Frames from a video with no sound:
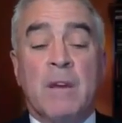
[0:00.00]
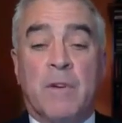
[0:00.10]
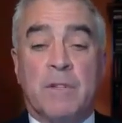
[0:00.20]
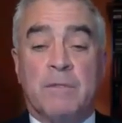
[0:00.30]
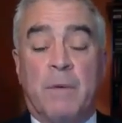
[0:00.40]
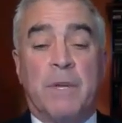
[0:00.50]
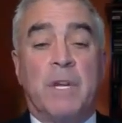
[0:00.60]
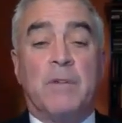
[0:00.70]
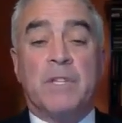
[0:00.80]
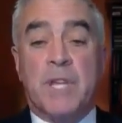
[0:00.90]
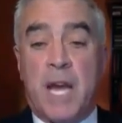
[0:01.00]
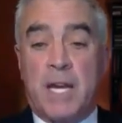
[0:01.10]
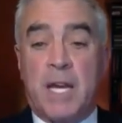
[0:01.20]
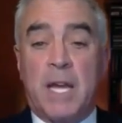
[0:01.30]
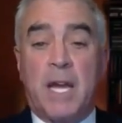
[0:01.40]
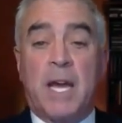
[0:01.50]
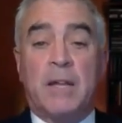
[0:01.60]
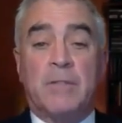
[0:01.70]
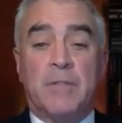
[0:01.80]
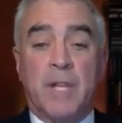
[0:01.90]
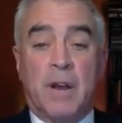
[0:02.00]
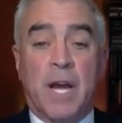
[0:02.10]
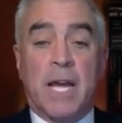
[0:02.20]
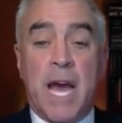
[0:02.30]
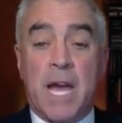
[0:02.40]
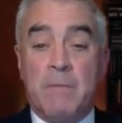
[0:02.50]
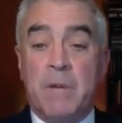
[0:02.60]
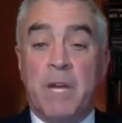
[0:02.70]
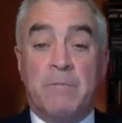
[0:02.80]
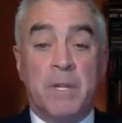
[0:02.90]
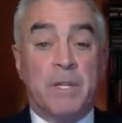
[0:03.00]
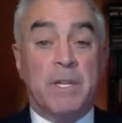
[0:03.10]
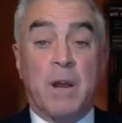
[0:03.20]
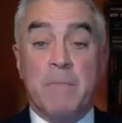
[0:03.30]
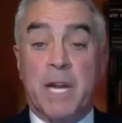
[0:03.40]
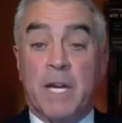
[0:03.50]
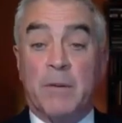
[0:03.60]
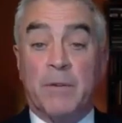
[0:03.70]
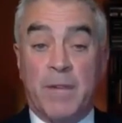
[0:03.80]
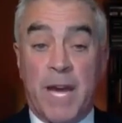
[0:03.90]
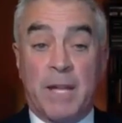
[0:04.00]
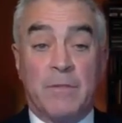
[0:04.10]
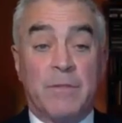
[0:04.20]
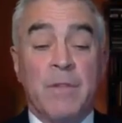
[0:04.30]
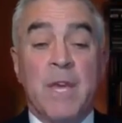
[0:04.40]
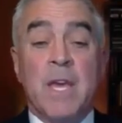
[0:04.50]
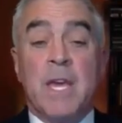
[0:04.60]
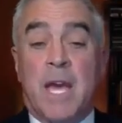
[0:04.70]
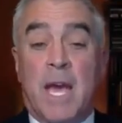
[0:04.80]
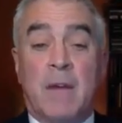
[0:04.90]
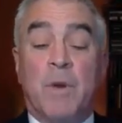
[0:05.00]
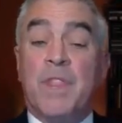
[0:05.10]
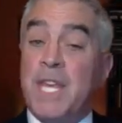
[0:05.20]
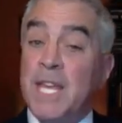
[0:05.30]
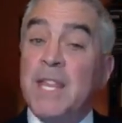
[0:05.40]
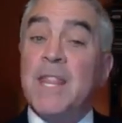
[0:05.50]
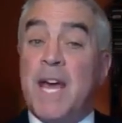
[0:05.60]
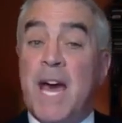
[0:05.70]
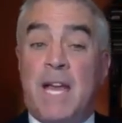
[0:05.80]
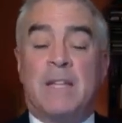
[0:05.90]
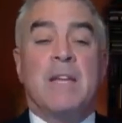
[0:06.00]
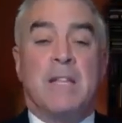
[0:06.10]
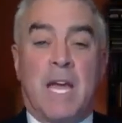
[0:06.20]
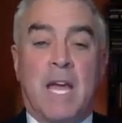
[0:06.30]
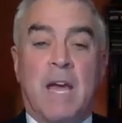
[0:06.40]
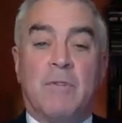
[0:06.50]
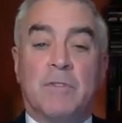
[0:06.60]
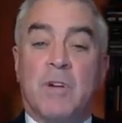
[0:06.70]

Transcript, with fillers: First of all, we know that China has their Academy of Military Medical Science, and within that, they have what's